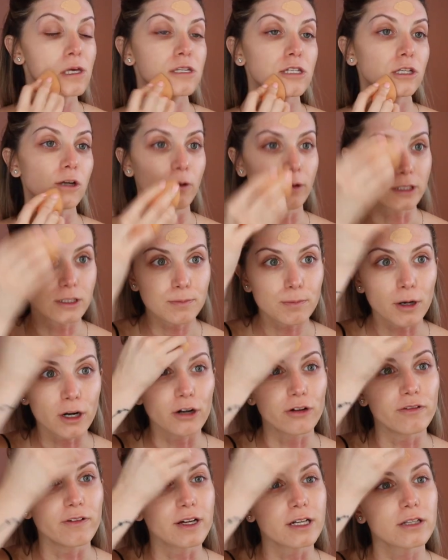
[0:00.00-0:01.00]
So it's
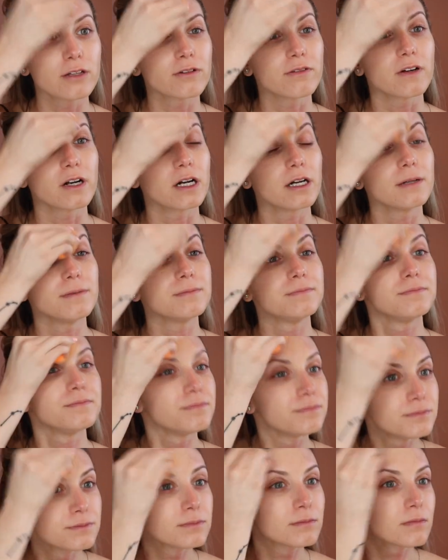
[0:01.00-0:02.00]
perfect for
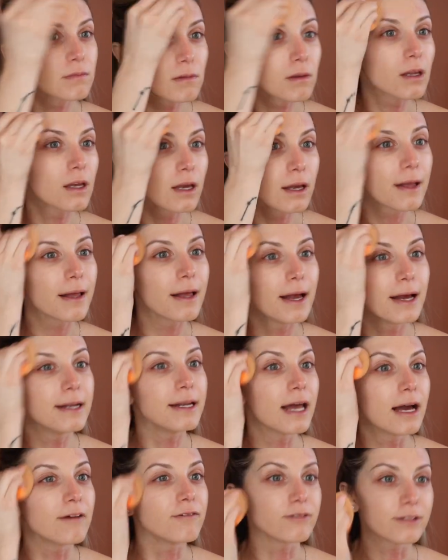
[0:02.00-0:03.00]

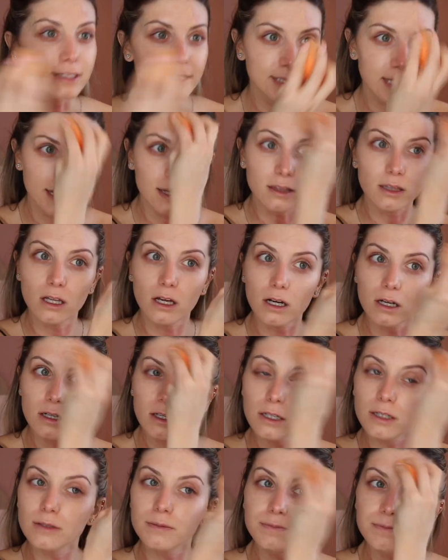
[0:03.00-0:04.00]
an everyday
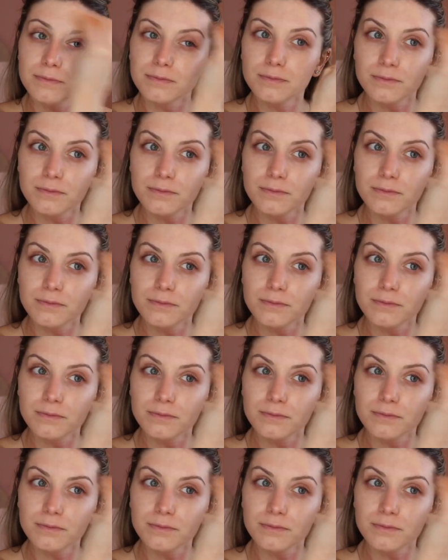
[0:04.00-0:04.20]
look.